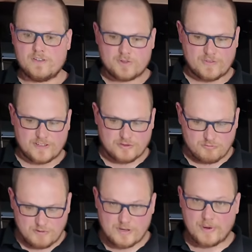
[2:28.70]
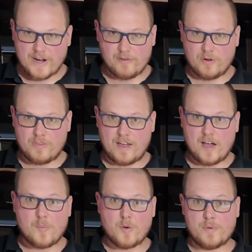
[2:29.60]
So I've had to rewire all
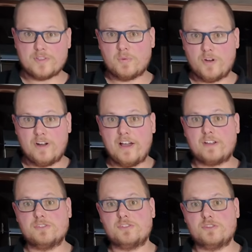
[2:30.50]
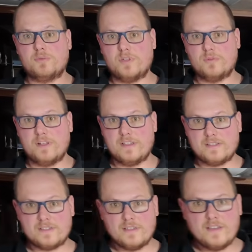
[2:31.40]
that, put them into one of our consumer units,